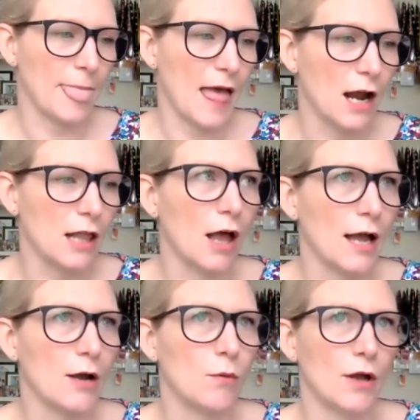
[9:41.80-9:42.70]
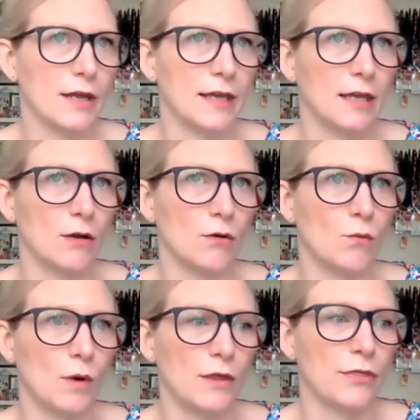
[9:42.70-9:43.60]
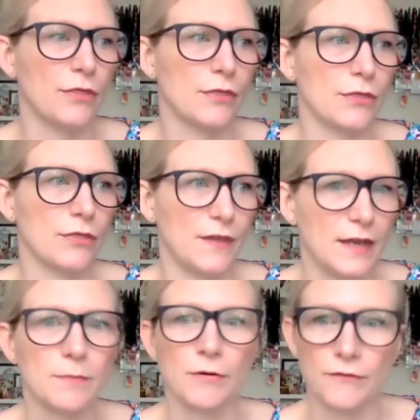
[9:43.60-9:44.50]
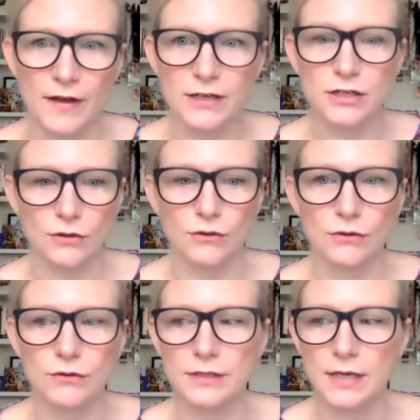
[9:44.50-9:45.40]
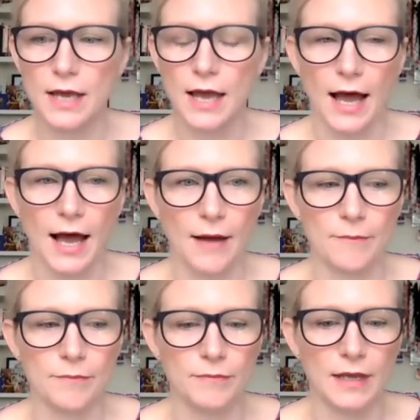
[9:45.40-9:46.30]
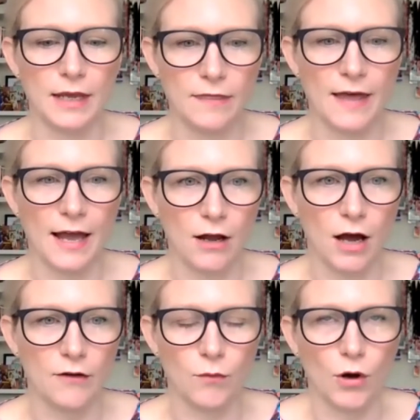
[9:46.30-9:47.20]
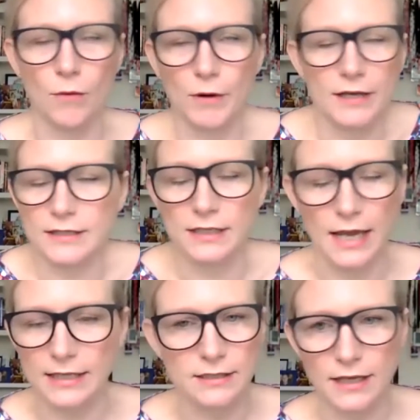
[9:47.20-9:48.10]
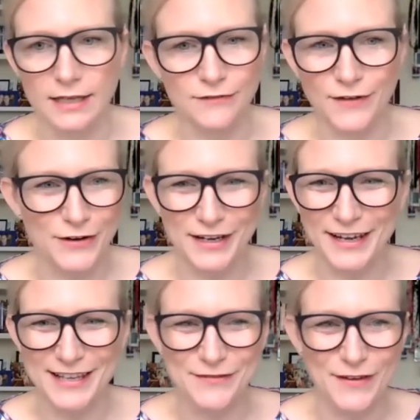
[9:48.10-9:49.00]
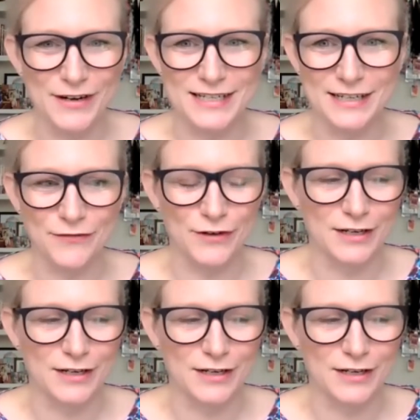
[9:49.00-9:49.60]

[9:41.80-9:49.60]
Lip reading: I like working with theatre professionals in that kind of world, because it's very different.